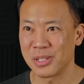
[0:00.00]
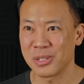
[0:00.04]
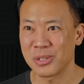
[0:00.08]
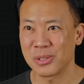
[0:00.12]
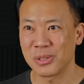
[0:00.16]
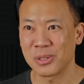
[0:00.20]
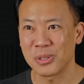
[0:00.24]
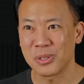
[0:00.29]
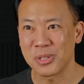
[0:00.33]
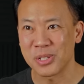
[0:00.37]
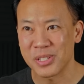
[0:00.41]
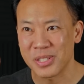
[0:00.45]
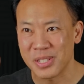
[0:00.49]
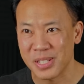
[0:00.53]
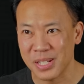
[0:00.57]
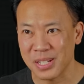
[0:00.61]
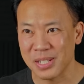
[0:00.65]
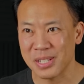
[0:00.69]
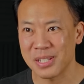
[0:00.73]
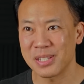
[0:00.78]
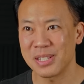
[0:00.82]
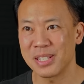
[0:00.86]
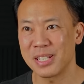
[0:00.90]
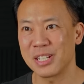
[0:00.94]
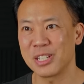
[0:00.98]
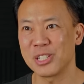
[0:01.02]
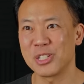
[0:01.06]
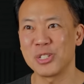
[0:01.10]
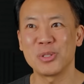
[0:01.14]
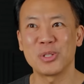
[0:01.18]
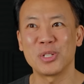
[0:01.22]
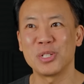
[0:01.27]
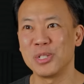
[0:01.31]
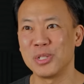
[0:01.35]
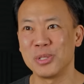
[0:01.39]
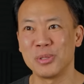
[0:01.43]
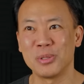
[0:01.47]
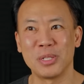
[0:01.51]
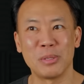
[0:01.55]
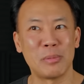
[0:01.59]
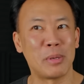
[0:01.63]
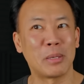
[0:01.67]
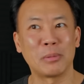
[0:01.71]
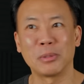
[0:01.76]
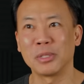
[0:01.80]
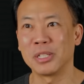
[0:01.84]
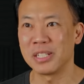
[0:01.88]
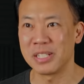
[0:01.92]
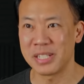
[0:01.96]
So there's six things you could do to be
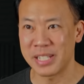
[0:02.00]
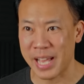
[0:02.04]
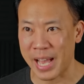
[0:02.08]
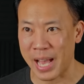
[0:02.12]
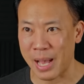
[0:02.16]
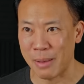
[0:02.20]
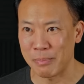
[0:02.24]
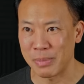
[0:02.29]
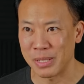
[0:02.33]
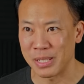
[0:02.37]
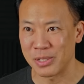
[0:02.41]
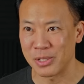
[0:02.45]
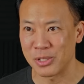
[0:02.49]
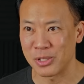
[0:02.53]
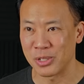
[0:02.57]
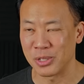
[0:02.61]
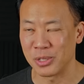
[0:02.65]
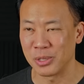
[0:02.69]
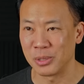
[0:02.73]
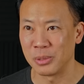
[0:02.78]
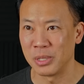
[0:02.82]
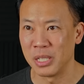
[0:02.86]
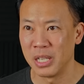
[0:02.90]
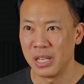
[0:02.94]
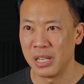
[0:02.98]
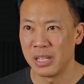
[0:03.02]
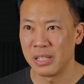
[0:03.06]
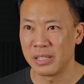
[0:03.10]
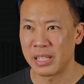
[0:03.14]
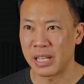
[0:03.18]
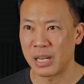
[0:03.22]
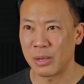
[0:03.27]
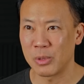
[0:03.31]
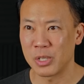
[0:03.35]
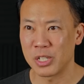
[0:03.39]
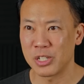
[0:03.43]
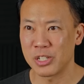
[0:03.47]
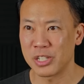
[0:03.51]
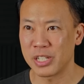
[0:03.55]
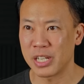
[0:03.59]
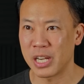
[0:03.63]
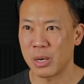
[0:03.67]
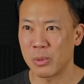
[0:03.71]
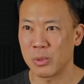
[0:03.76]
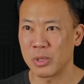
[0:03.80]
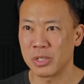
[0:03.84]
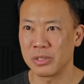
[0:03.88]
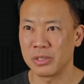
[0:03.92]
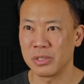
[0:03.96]
able to tap into that I want to
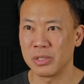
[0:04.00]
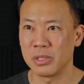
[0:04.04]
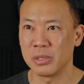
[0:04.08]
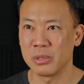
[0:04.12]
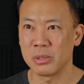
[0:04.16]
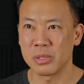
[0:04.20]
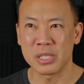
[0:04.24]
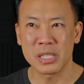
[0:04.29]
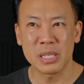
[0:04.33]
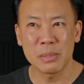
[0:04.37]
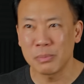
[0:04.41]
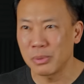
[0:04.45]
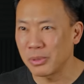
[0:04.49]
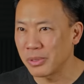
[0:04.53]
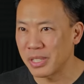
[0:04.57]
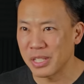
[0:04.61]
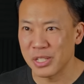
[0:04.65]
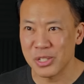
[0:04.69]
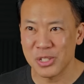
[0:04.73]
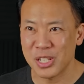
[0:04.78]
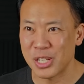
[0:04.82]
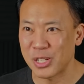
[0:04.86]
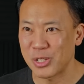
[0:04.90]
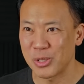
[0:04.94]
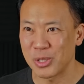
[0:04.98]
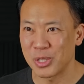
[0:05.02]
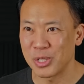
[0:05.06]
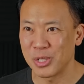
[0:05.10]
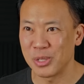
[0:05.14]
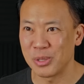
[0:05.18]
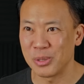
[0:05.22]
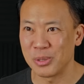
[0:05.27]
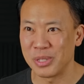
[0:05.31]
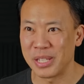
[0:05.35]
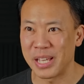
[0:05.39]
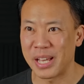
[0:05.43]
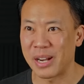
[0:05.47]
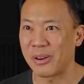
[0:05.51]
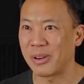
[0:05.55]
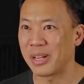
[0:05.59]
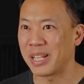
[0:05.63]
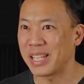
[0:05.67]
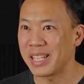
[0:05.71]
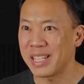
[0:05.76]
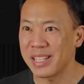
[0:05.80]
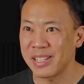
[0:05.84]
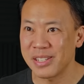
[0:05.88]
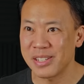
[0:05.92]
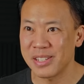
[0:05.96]
share with you. Simple things that you could do that are
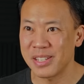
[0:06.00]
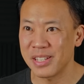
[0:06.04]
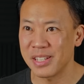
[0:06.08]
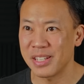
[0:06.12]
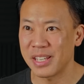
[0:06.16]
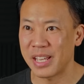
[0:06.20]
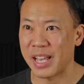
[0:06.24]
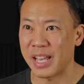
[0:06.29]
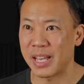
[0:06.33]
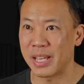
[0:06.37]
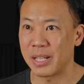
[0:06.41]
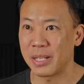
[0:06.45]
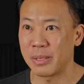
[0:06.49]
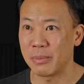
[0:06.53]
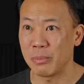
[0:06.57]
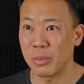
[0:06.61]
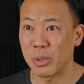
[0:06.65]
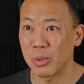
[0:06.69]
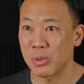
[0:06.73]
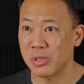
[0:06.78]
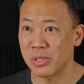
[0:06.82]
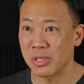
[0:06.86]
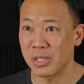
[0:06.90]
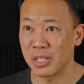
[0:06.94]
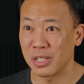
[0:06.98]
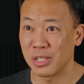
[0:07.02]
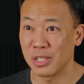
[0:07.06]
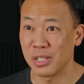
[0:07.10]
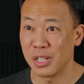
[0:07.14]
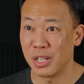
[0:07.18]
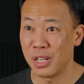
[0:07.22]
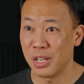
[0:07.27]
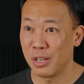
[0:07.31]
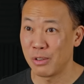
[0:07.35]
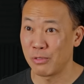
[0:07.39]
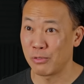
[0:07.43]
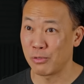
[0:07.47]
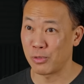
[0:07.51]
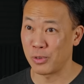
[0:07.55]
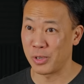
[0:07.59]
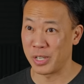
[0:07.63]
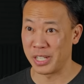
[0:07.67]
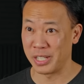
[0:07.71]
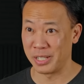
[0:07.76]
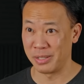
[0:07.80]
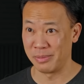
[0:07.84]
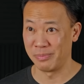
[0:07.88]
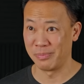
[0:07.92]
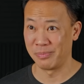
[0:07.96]
easy and mostly
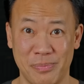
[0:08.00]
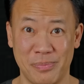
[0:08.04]
free.